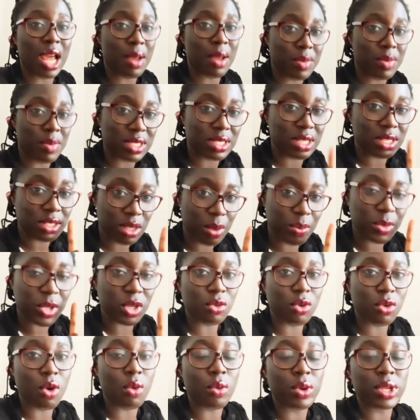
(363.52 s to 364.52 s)
that means there's
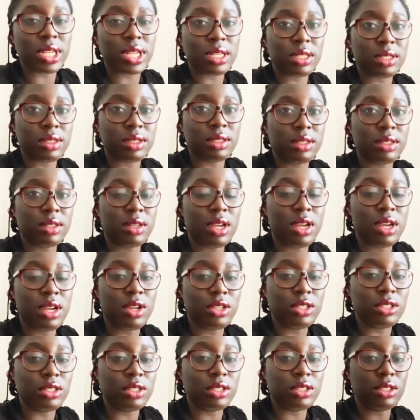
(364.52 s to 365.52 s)
something wrong with it.
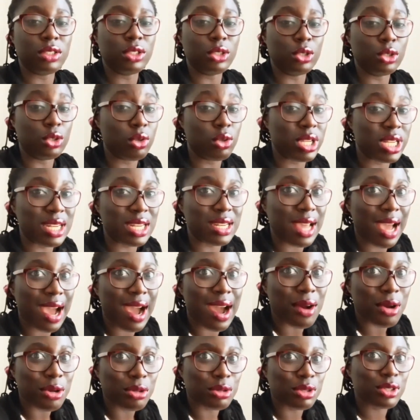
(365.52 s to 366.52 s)
You do it in the
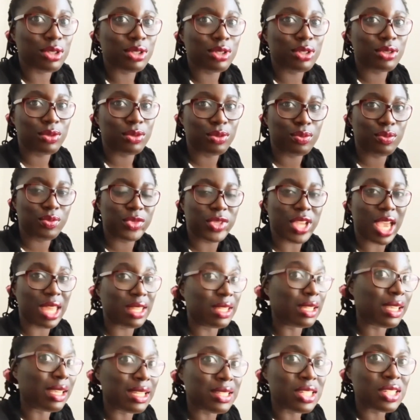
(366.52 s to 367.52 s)
house,
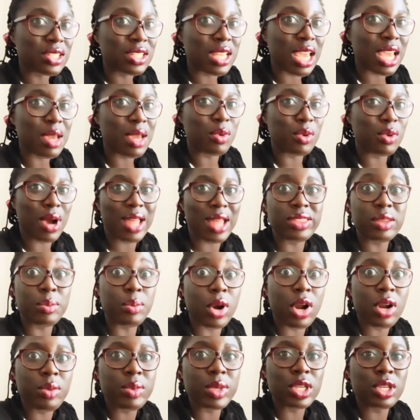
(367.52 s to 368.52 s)
at the kitchen table, at the
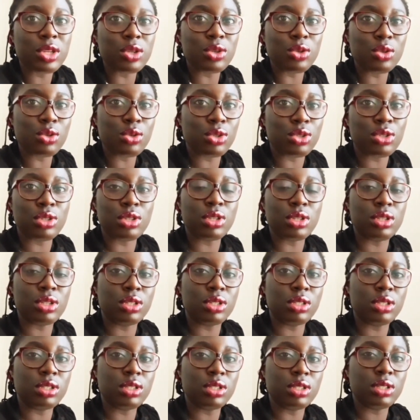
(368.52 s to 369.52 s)
barbecues,
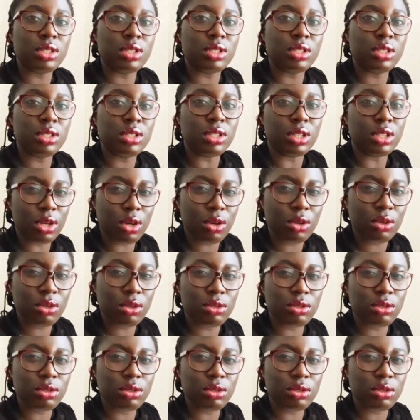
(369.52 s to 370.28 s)
you know,